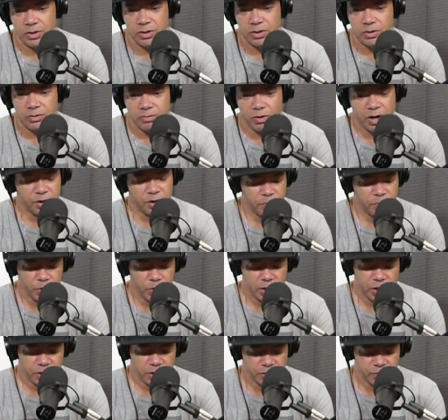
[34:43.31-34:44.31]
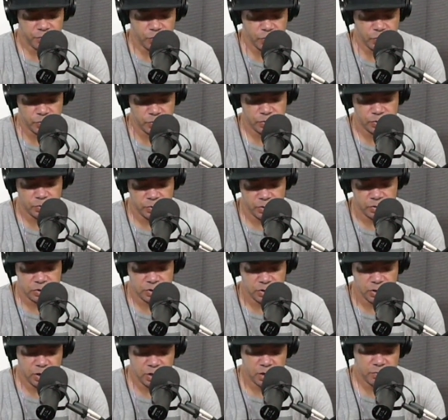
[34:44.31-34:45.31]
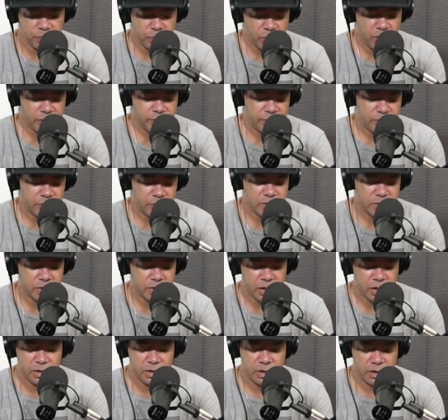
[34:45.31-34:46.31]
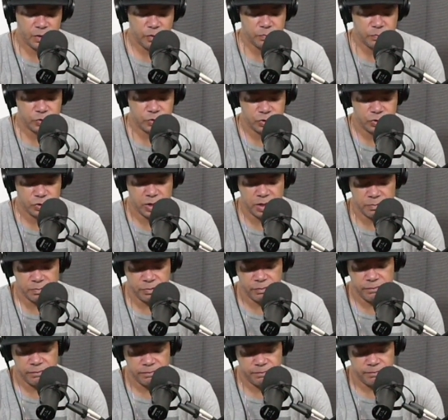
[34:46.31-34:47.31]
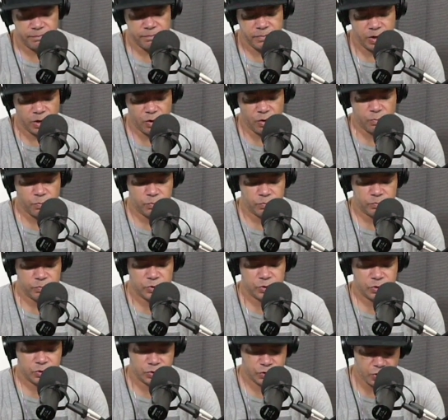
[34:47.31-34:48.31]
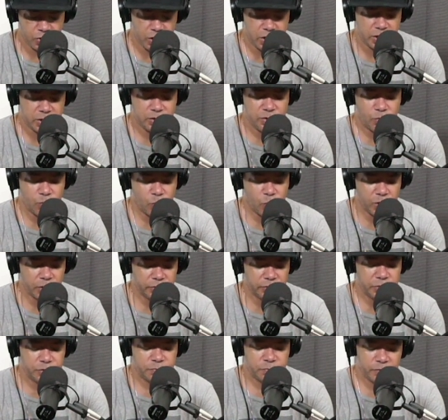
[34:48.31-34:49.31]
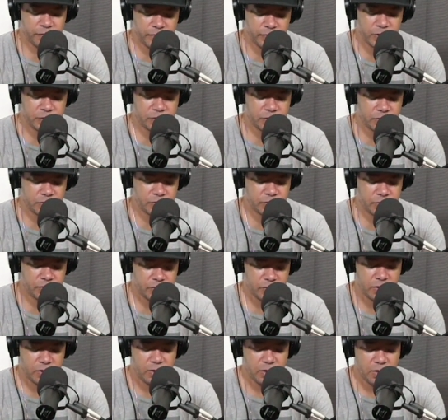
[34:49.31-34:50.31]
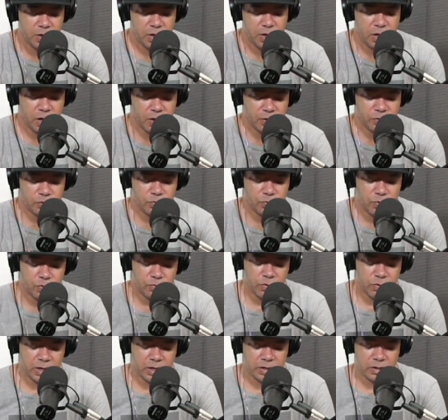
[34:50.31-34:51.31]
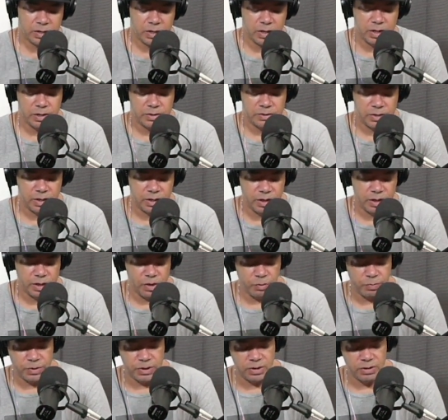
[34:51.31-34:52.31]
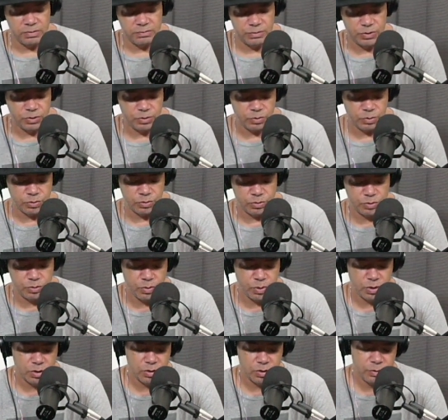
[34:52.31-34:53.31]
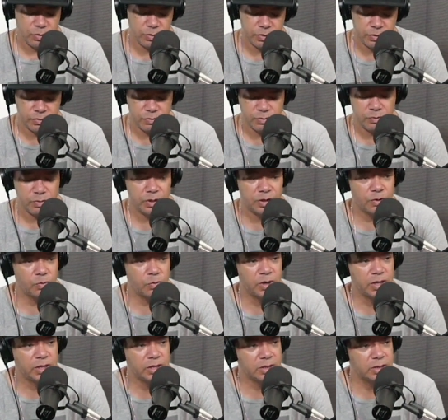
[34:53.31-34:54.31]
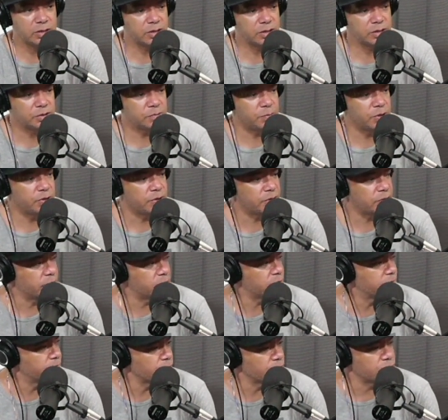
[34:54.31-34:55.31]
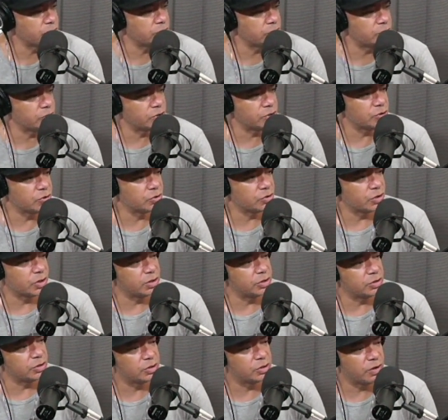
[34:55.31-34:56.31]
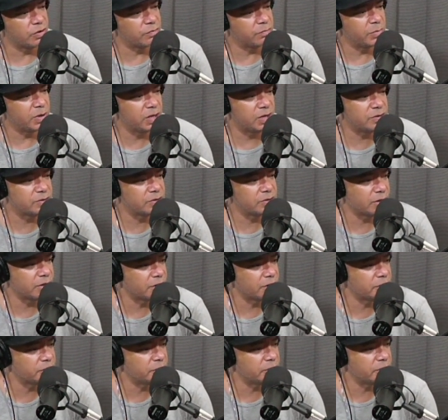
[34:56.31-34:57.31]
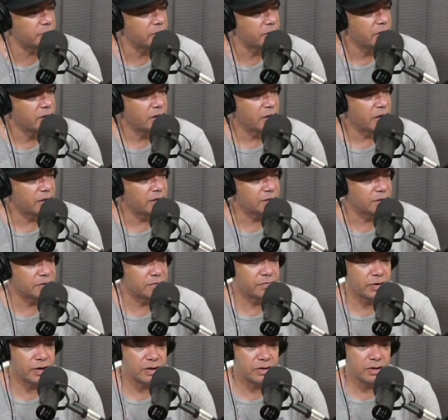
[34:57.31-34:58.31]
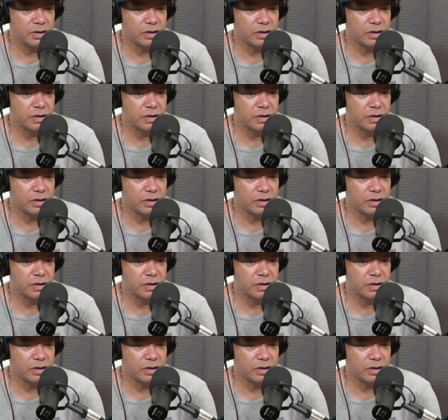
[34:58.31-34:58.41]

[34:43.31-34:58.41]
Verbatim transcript: right up our alley of what we're doing. It's a nonprofit that helps train helps train wellness professionals how to recognize and help individuals who are going through an awakening experience versus just trying to shove meds on them and identify them